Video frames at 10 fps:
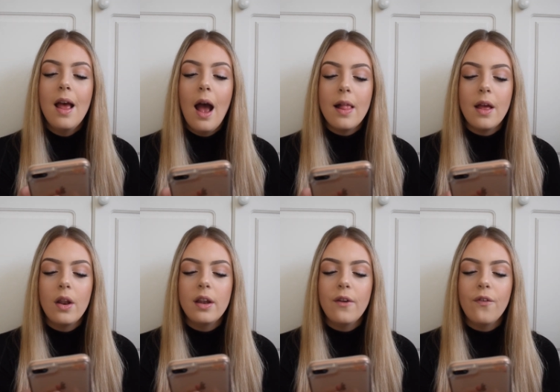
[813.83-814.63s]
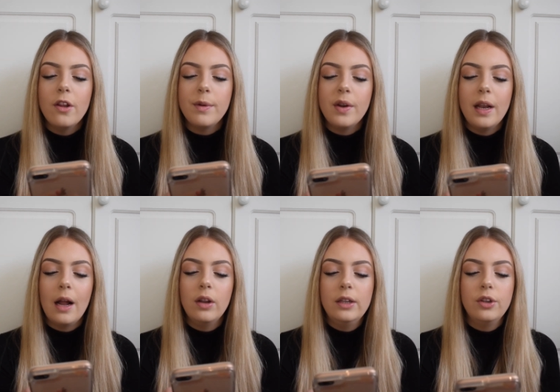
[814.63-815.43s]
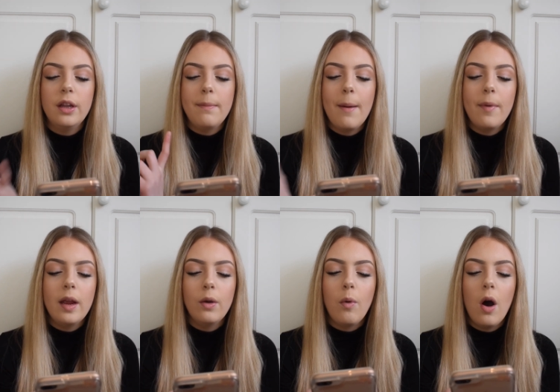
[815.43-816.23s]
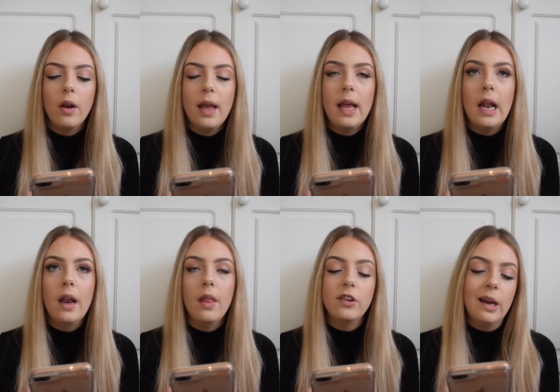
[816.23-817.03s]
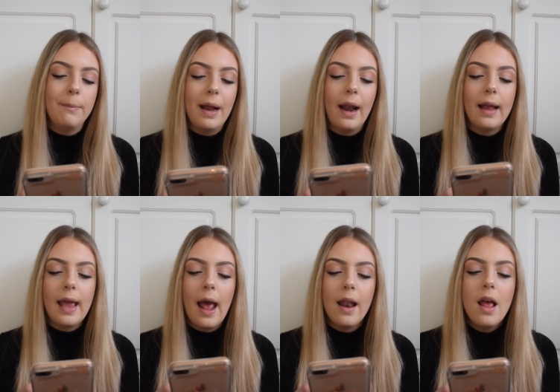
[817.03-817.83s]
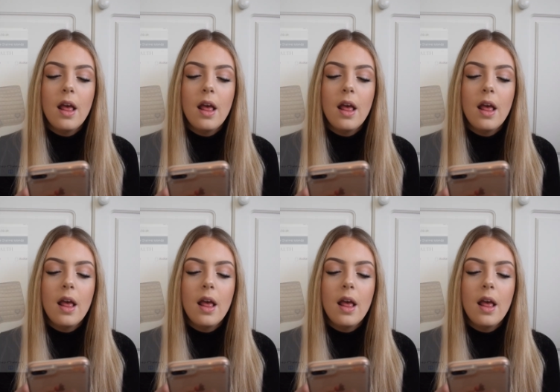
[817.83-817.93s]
And then the difference between, I'll insert the memory one in the champagne again,